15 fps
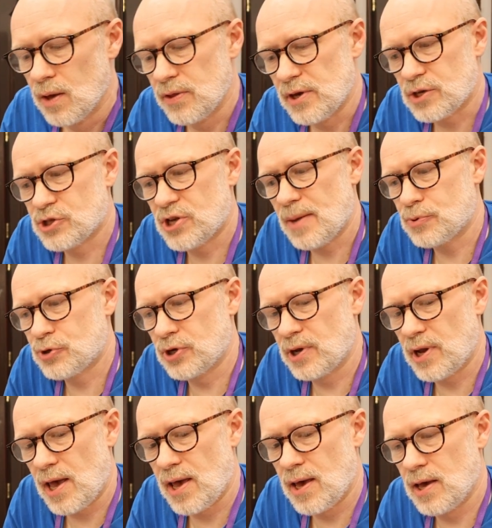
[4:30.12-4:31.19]
The
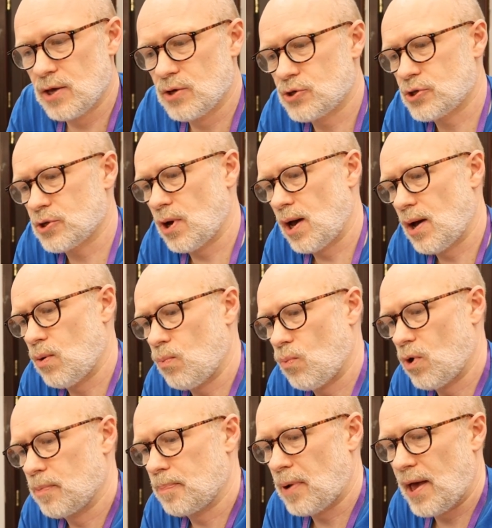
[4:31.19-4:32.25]
exception is
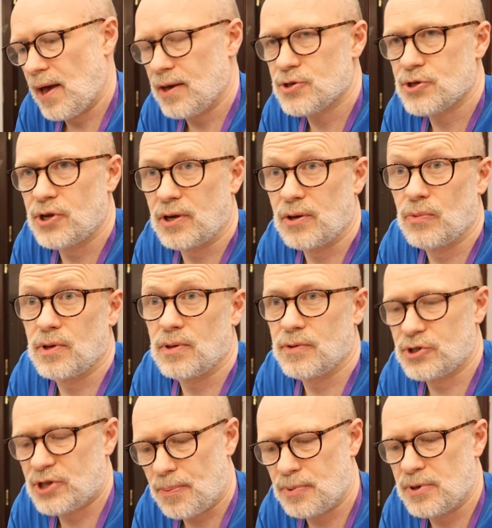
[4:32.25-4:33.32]
one player, starting with
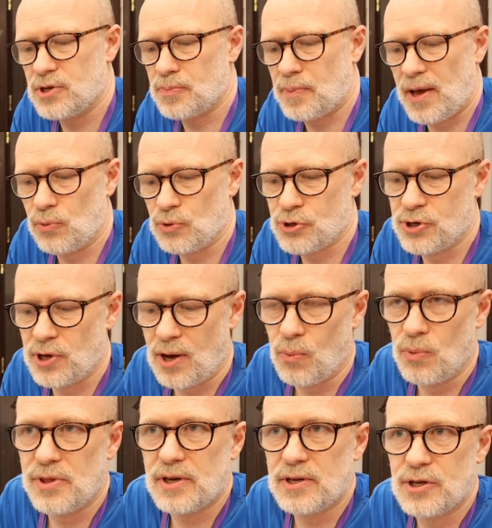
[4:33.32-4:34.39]
the Japanese player, will
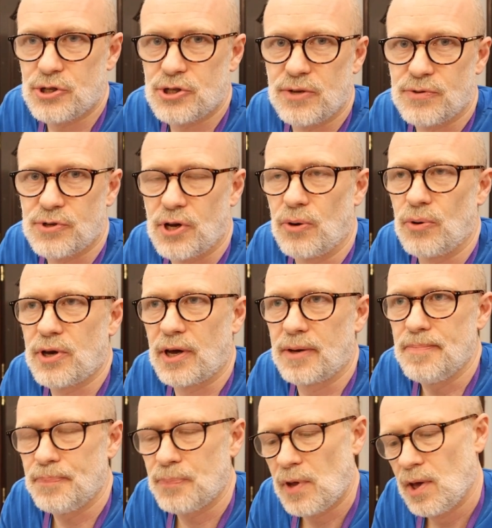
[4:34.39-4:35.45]
start with the initiative
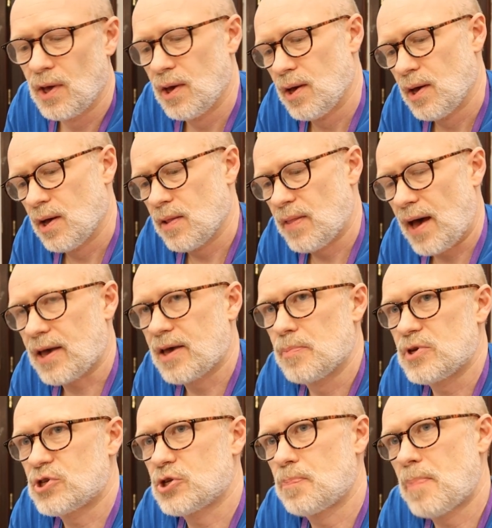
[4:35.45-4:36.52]
token. That can
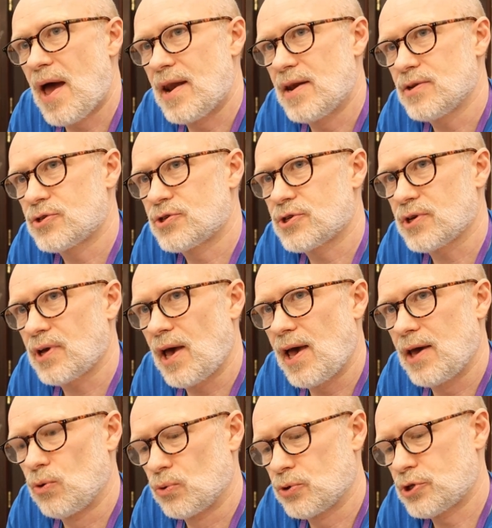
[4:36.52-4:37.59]
be spent
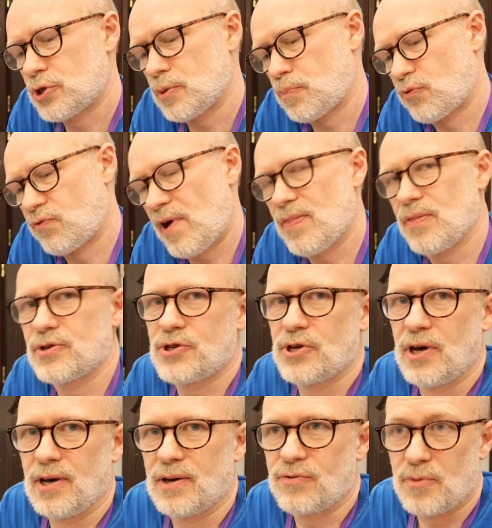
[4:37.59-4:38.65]
in order to prevent the
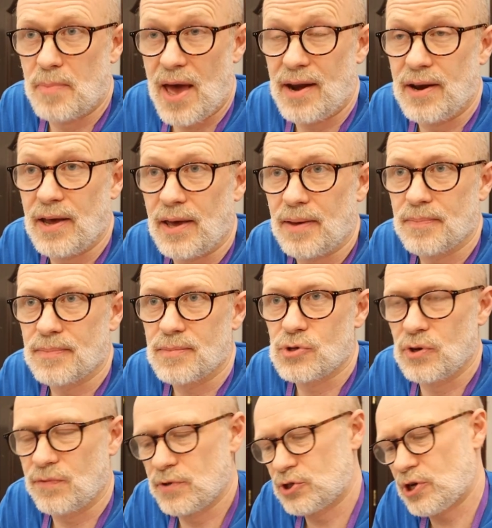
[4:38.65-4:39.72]
turn from ending.
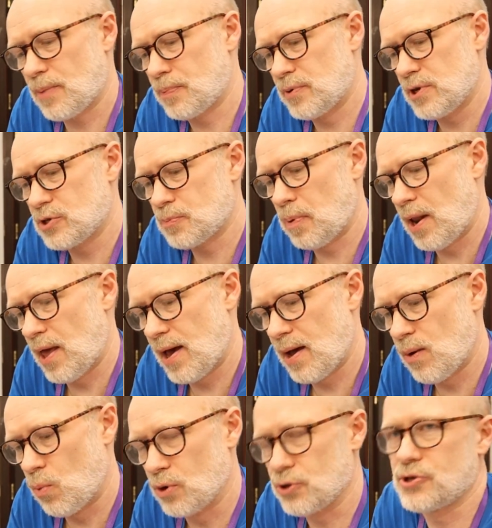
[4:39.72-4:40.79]
So if the Japanese
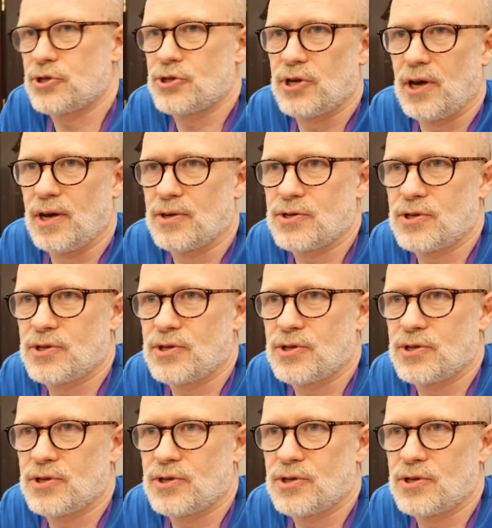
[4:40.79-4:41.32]
player wants the turn